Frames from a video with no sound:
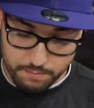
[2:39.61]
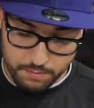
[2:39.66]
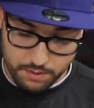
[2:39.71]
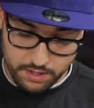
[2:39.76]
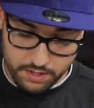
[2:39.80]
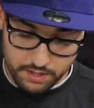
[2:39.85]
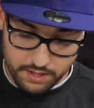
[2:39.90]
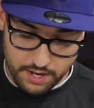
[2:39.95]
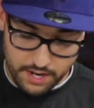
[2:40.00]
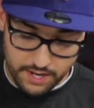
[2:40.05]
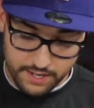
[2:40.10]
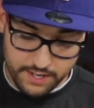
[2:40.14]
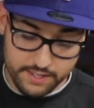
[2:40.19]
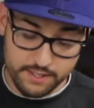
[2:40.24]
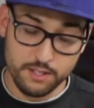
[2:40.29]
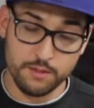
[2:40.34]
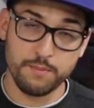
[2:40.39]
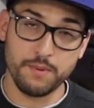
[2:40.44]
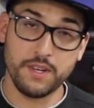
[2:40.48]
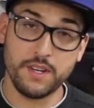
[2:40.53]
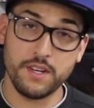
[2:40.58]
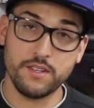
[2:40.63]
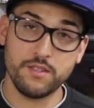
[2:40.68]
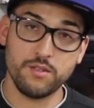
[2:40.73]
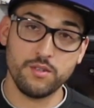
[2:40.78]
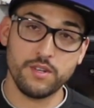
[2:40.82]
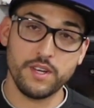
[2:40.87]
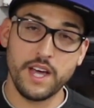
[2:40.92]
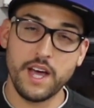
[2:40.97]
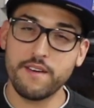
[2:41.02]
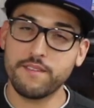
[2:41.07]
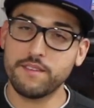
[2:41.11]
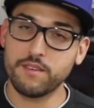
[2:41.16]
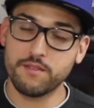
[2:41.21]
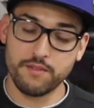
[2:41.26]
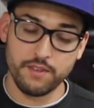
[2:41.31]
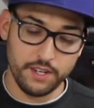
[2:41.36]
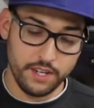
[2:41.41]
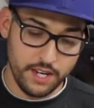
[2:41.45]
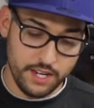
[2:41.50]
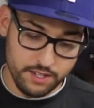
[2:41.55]
But I guess it's because you could have
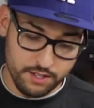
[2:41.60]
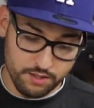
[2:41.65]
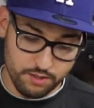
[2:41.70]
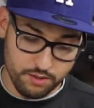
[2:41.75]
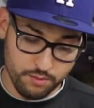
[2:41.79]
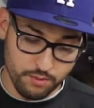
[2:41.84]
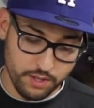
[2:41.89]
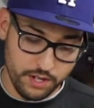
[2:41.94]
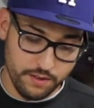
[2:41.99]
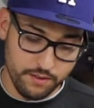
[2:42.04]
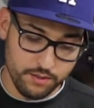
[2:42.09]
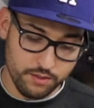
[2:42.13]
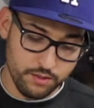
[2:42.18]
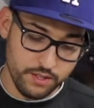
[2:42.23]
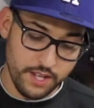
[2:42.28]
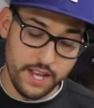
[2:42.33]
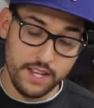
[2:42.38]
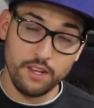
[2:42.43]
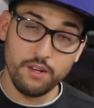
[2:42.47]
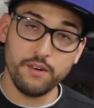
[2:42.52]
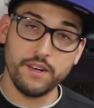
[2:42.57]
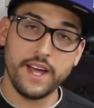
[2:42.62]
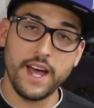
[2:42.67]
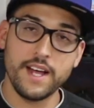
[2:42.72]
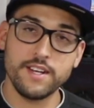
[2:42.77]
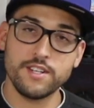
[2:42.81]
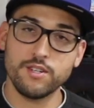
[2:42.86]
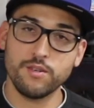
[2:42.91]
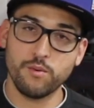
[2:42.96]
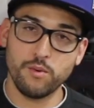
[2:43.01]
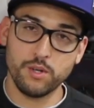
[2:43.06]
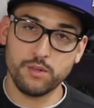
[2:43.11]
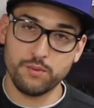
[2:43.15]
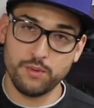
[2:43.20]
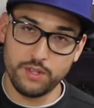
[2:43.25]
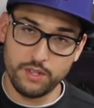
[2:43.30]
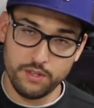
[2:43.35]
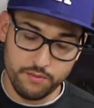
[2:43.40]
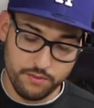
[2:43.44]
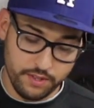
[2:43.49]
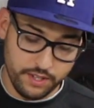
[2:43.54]
different gauges or whatever. So that little gadget works
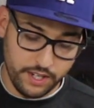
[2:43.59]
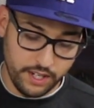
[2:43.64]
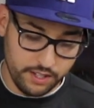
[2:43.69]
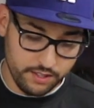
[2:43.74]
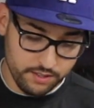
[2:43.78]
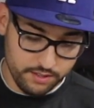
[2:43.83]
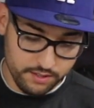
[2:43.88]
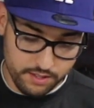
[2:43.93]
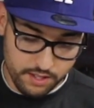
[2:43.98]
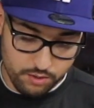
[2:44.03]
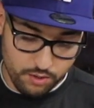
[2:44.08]
with different gauges.